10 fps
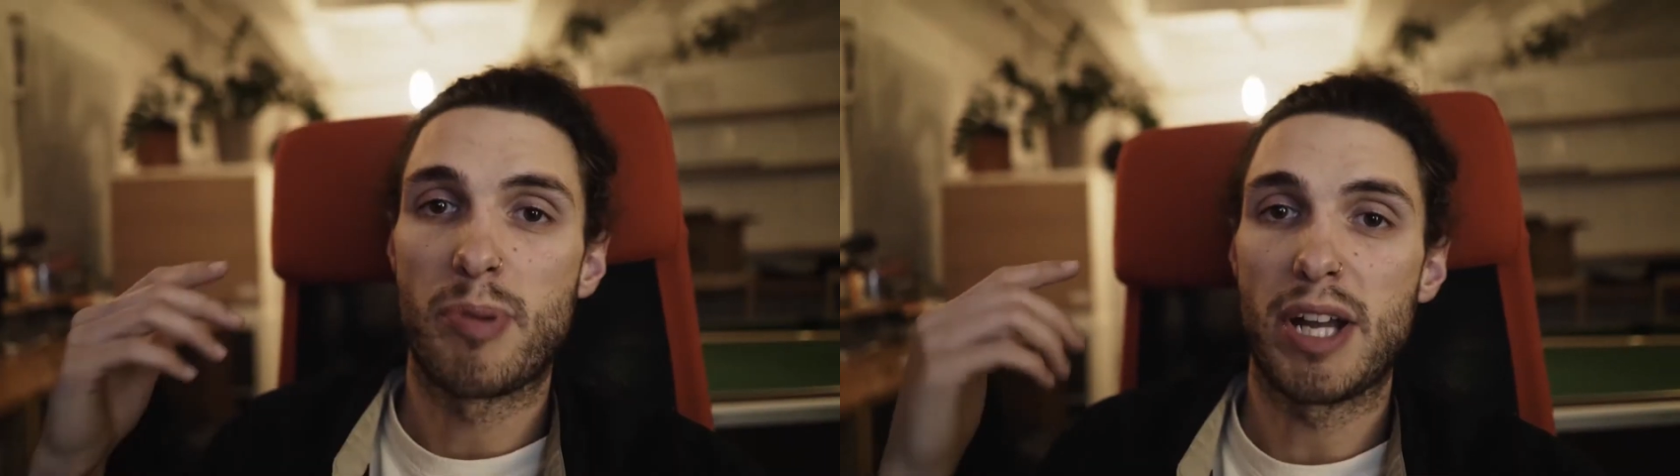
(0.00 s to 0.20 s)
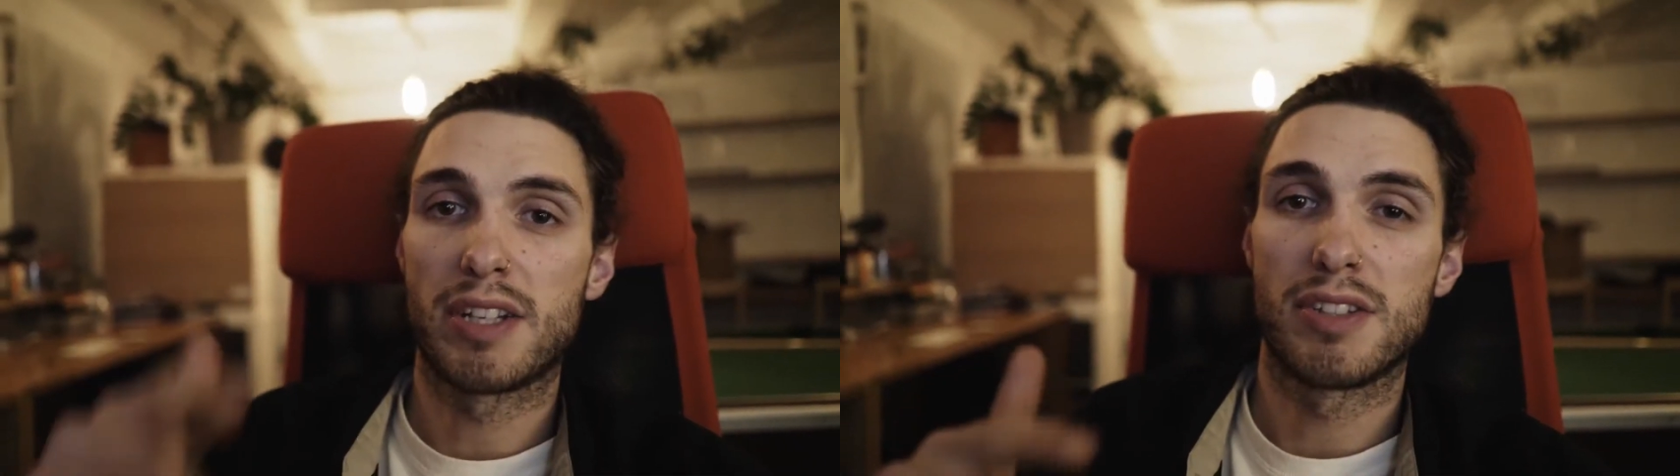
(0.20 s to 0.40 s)

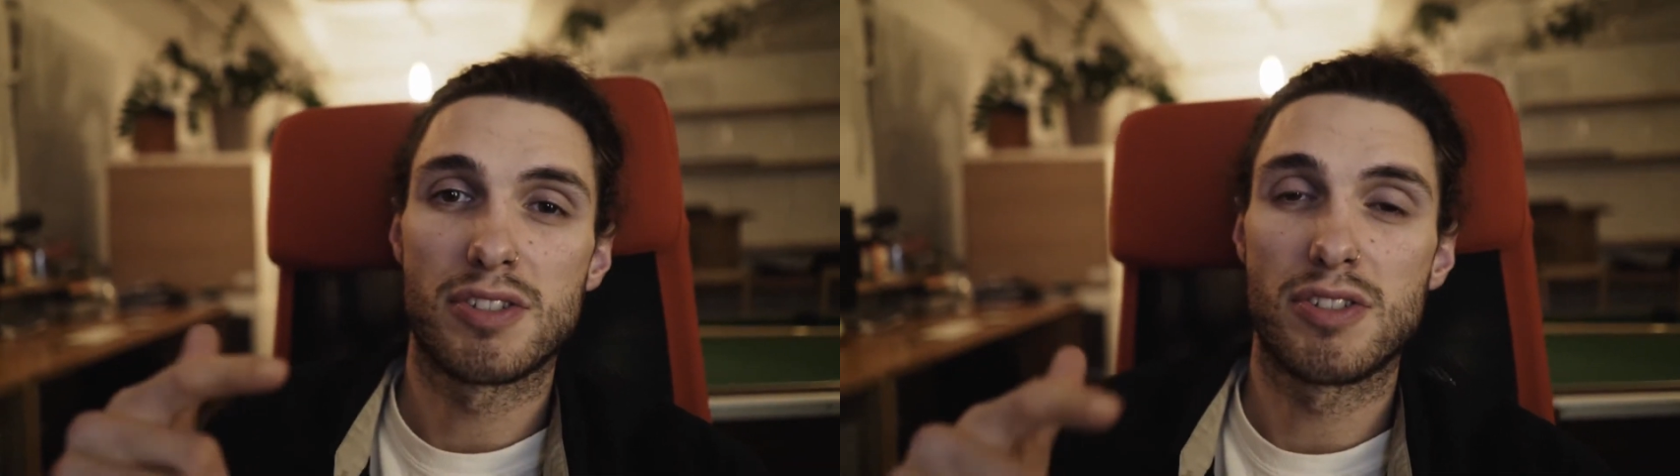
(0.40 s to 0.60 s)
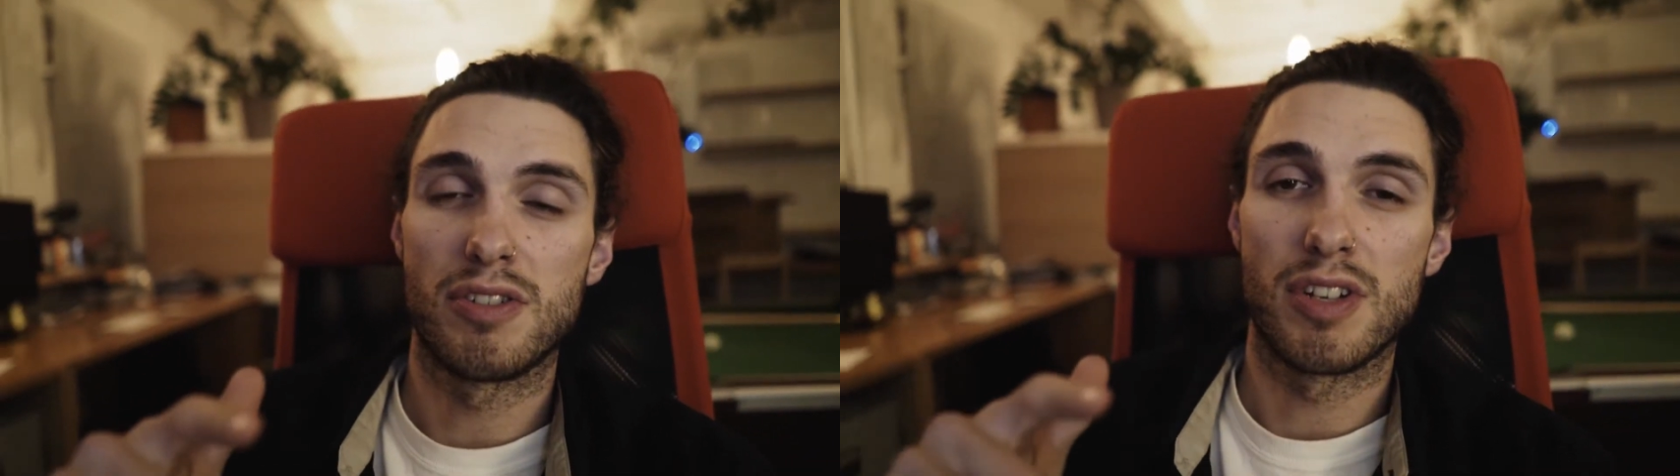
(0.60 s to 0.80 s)
Back in the
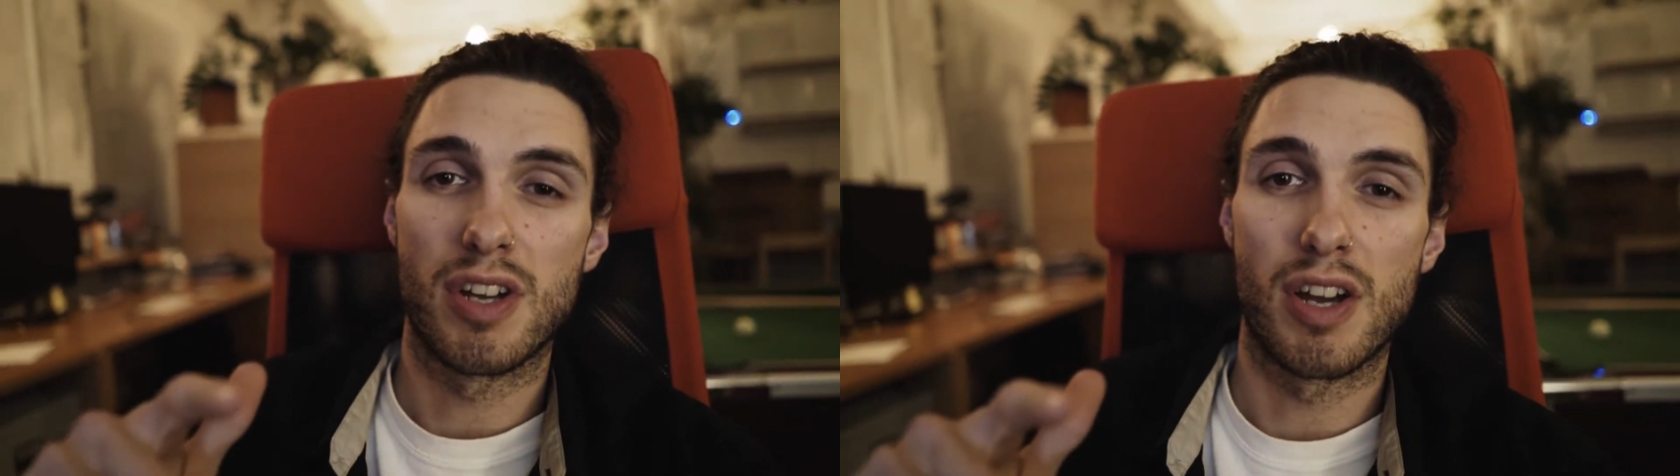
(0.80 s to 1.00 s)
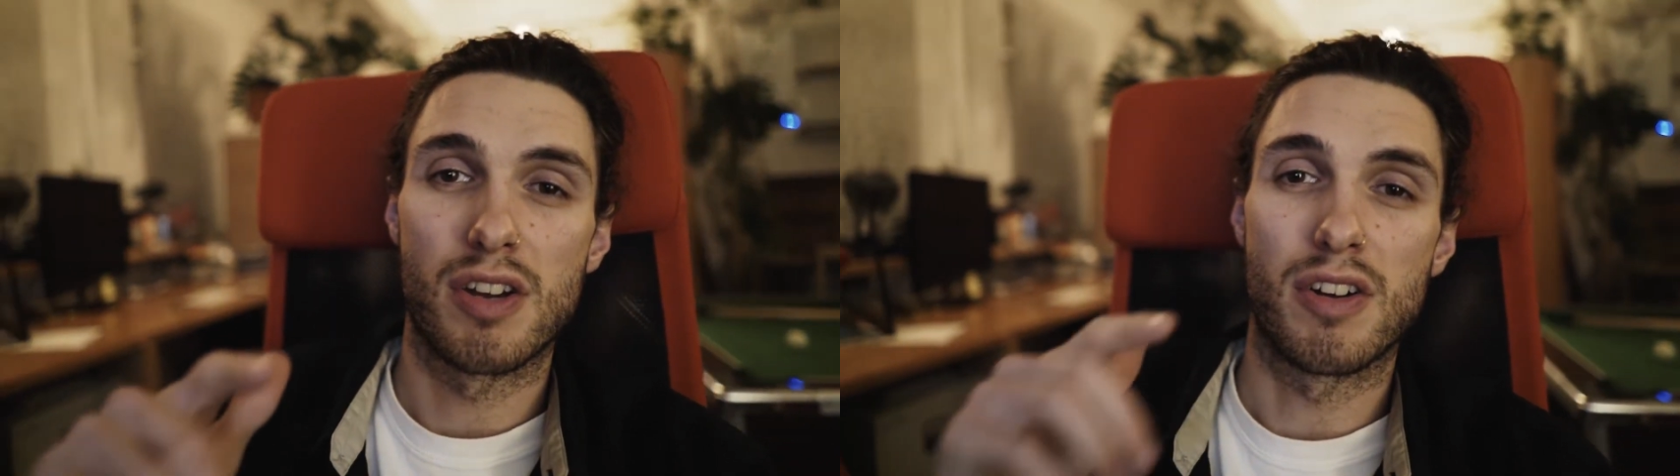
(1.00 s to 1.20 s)

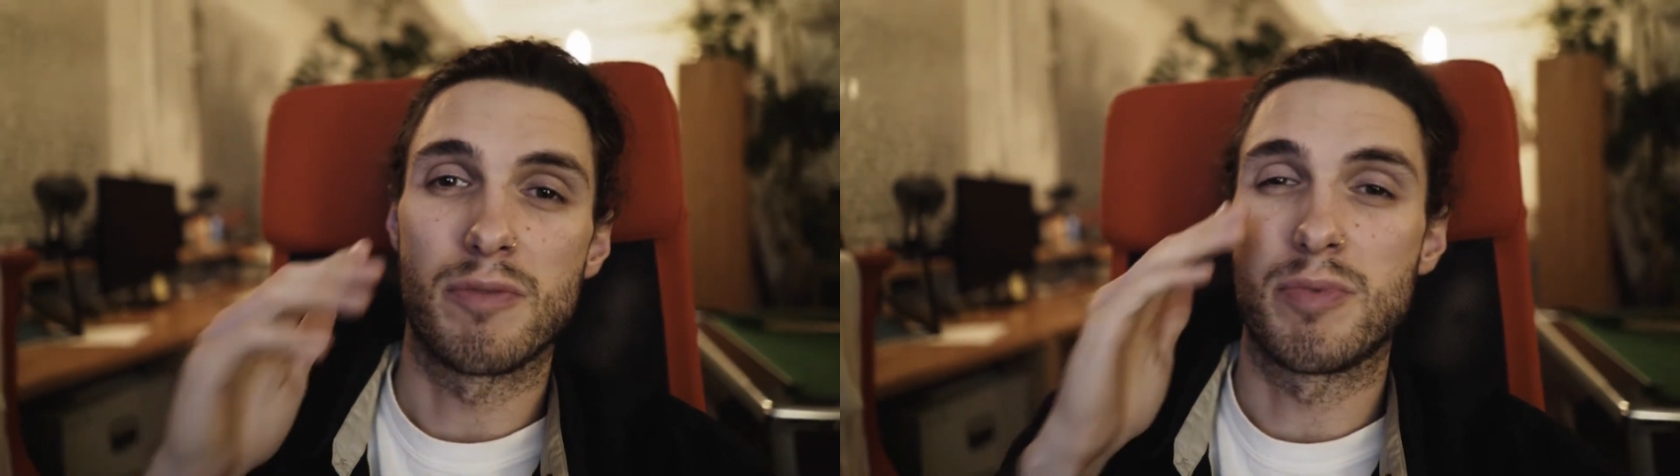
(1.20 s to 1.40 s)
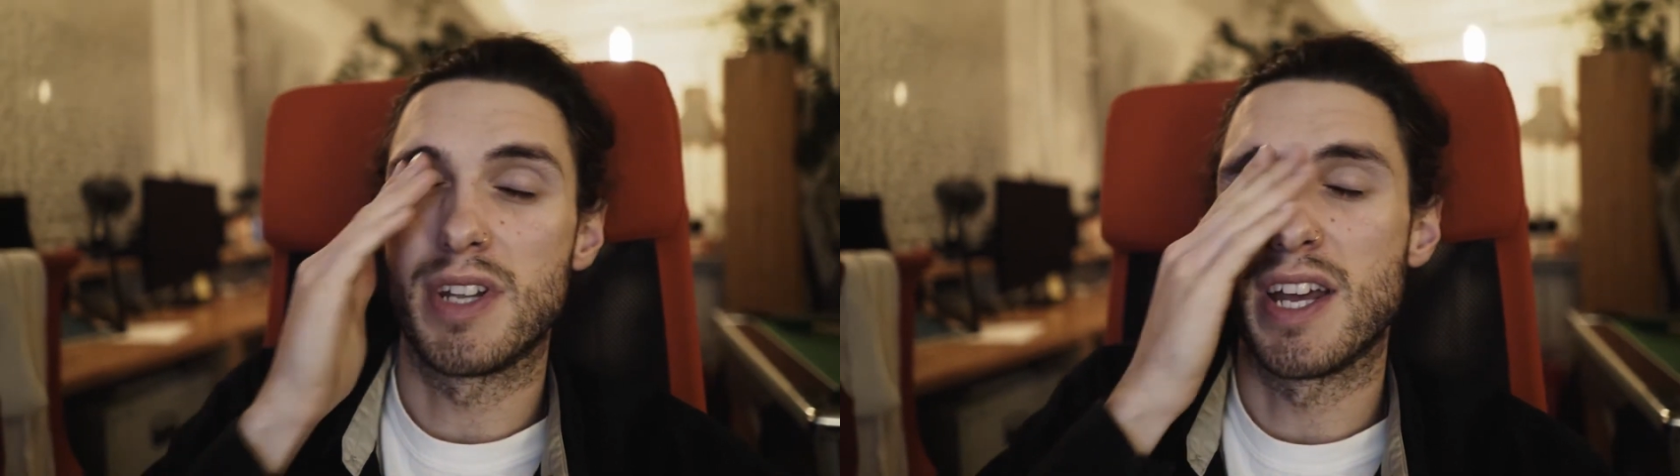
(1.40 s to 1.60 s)
studio,
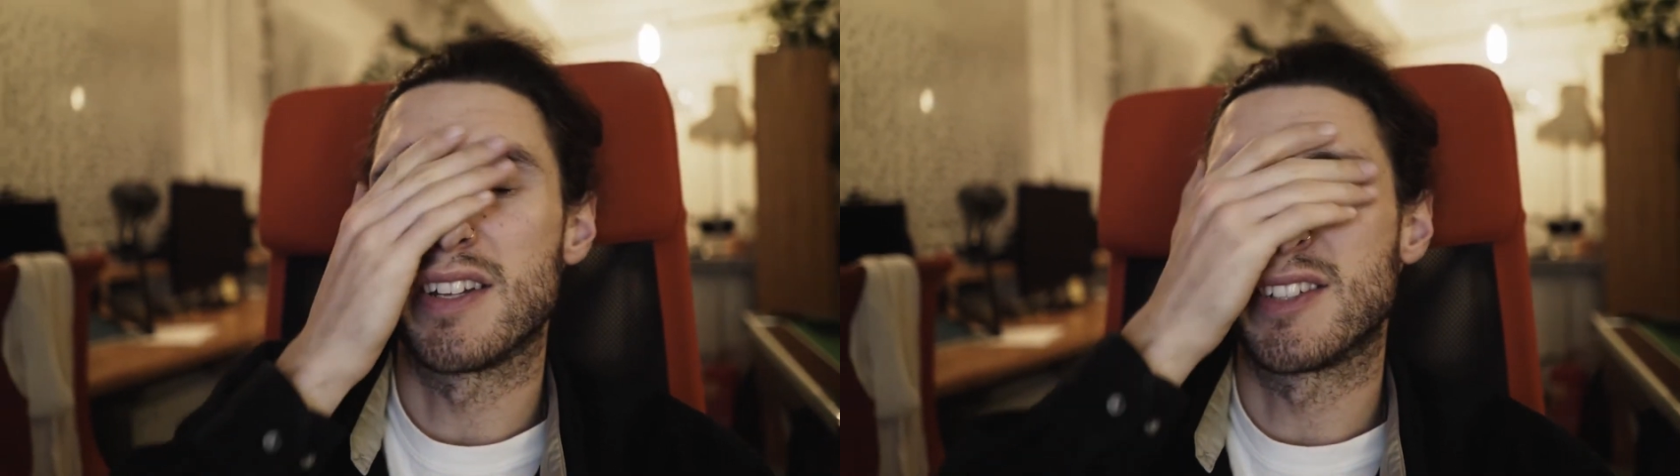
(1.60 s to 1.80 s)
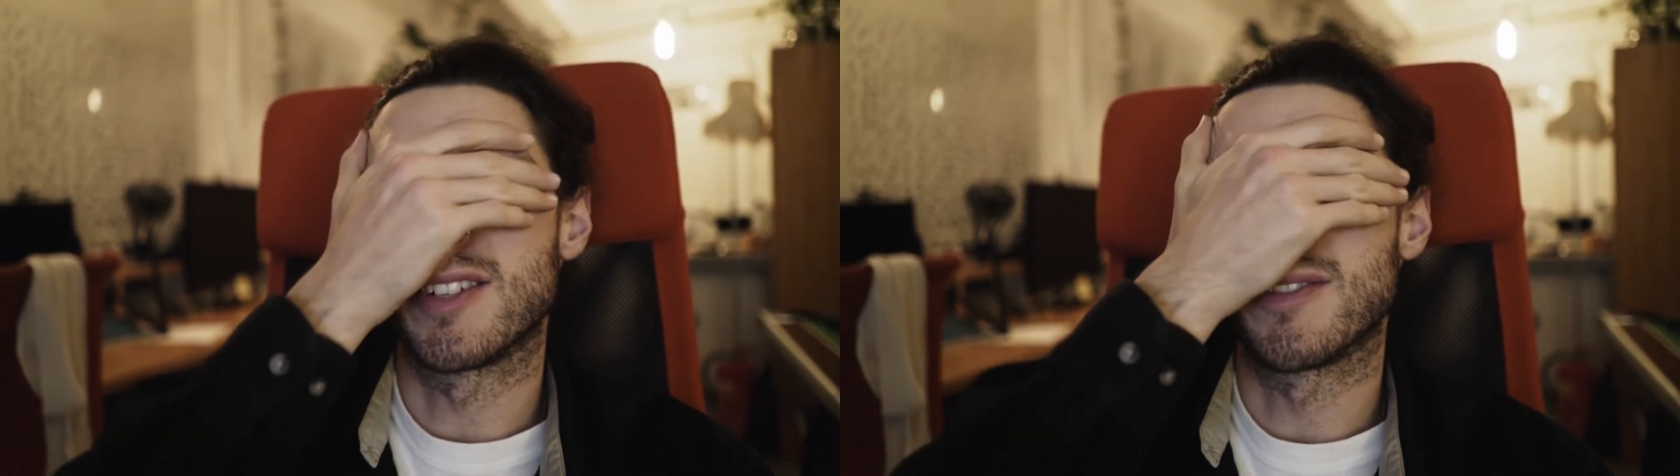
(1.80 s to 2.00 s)
I've been
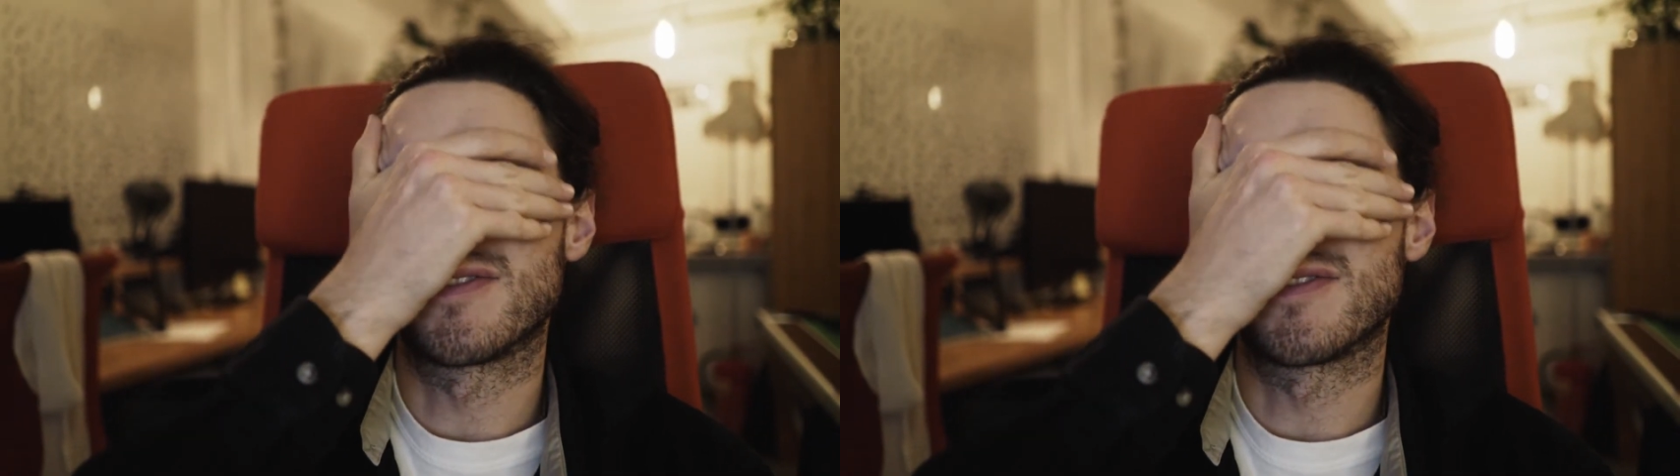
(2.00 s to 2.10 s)
editing